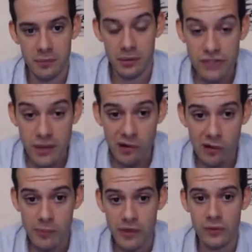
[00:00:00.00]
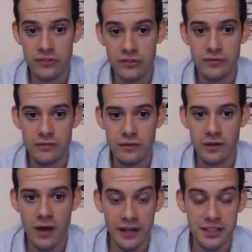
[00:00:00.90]
the placebo group that was
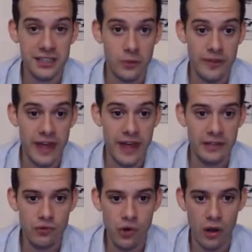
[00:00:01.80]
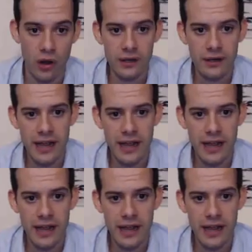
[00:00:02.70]
not injected with any drug,